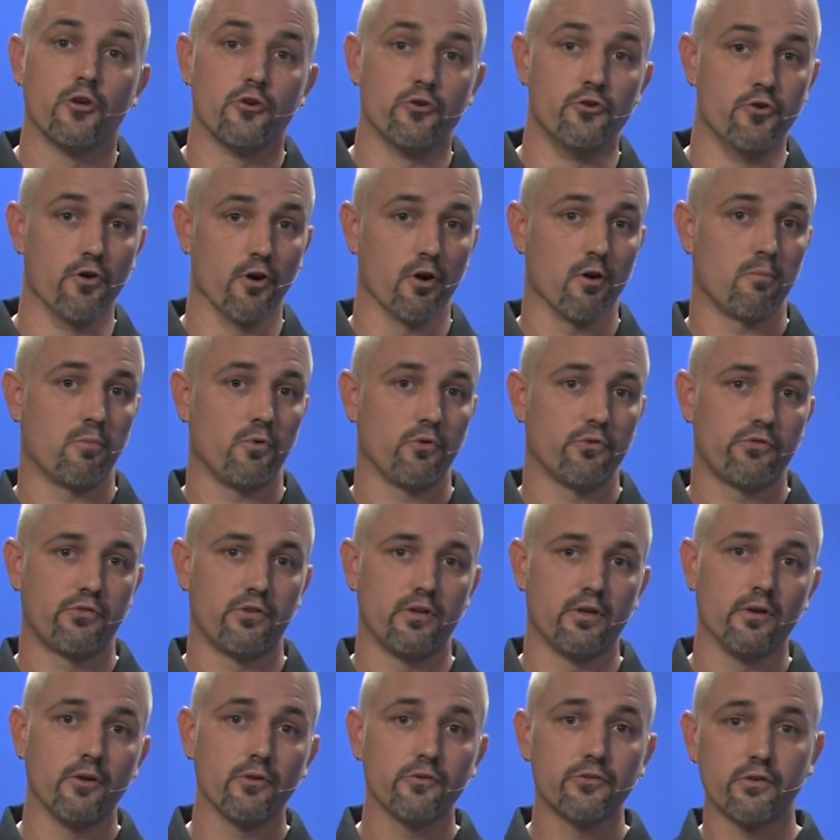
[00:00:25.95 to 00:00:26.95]
durable
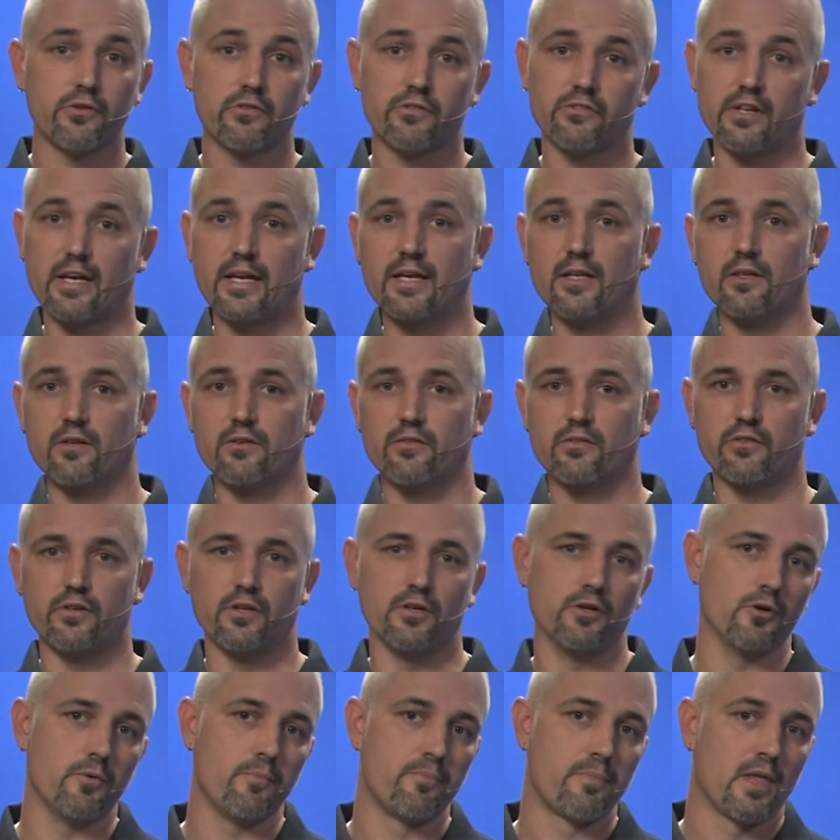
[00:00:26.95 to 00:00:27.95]
steel to stainless
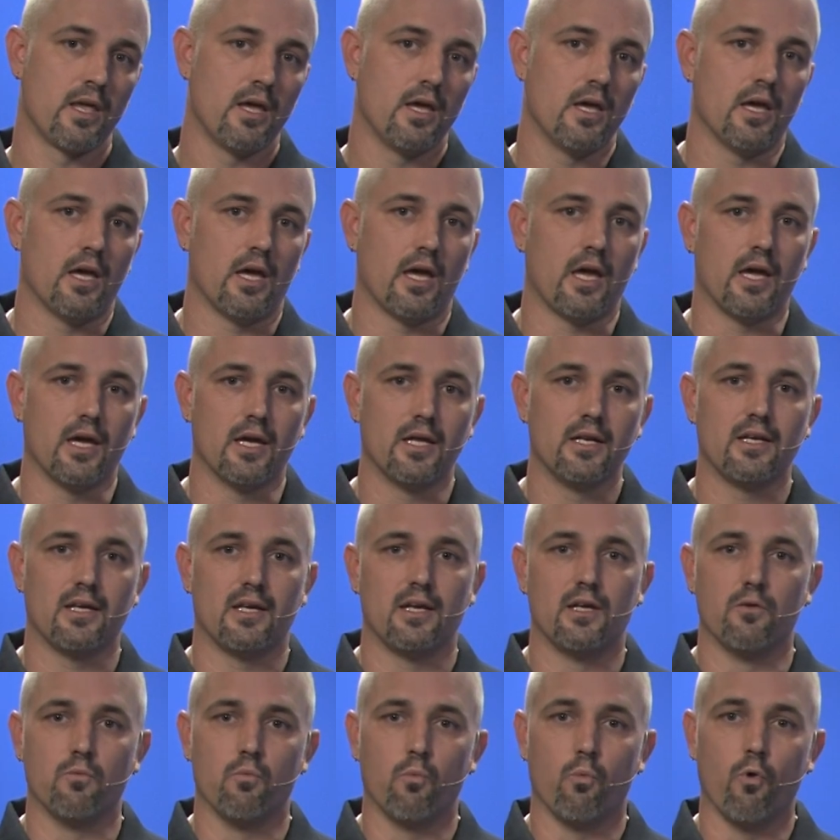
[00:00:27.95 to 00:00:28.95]
steel, and
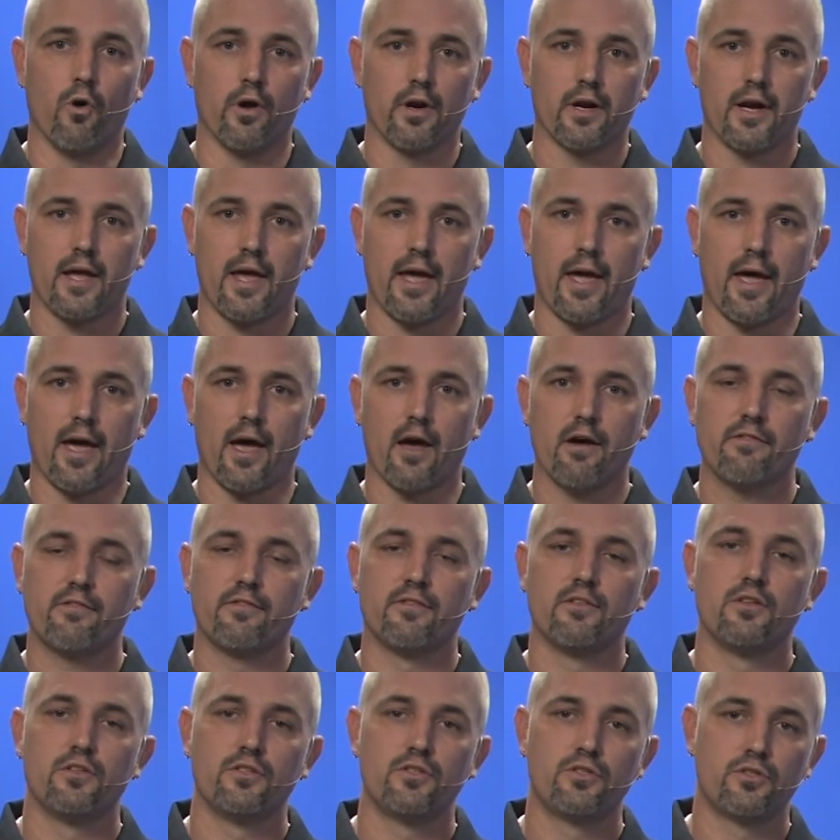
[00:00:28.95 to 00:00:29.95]
in one and a half,
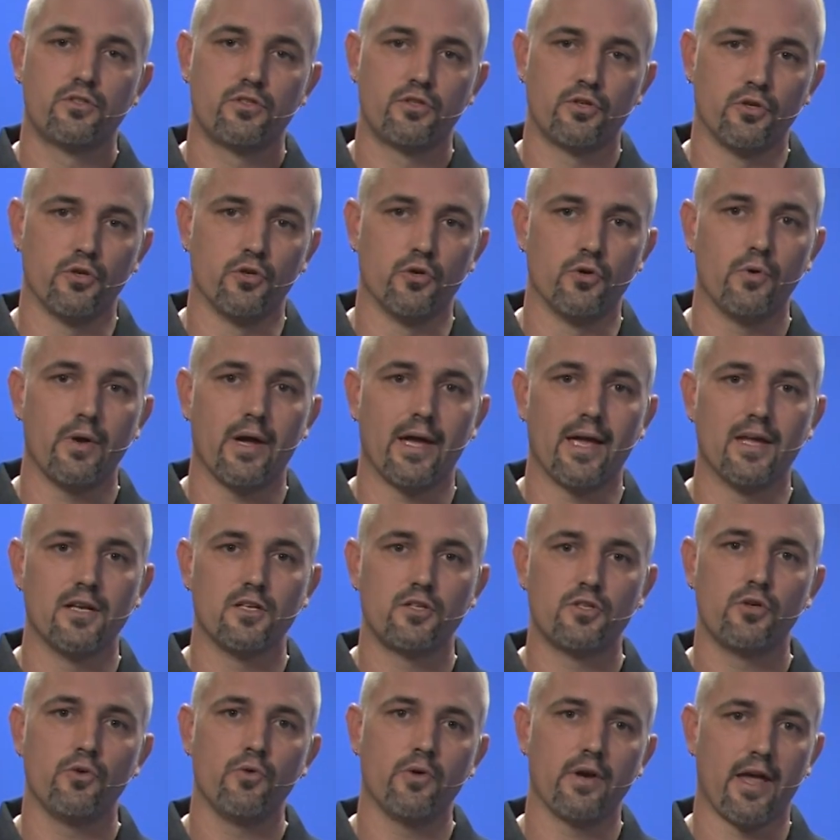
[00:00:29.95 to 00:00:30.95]
two,
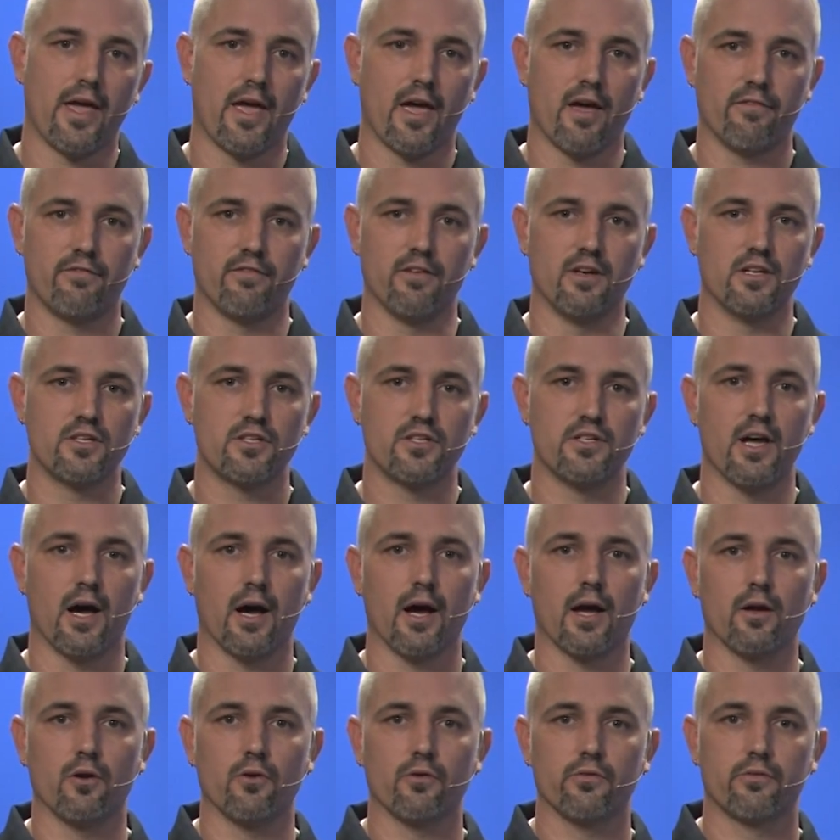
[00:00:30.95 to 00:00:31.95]
and two and a half inch
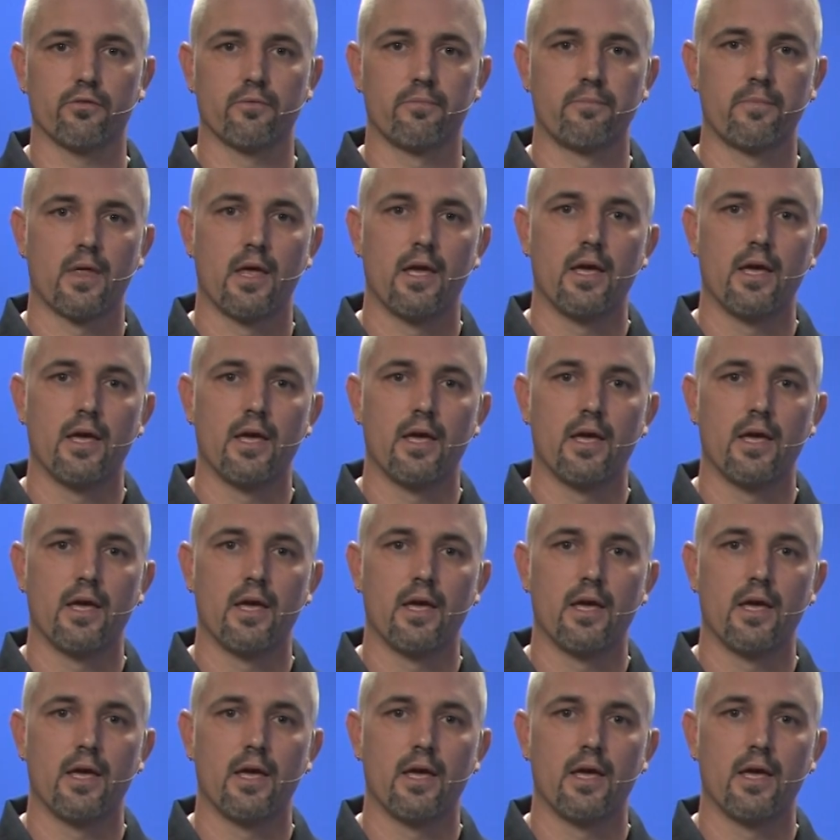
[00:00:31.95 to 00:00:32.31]
dials.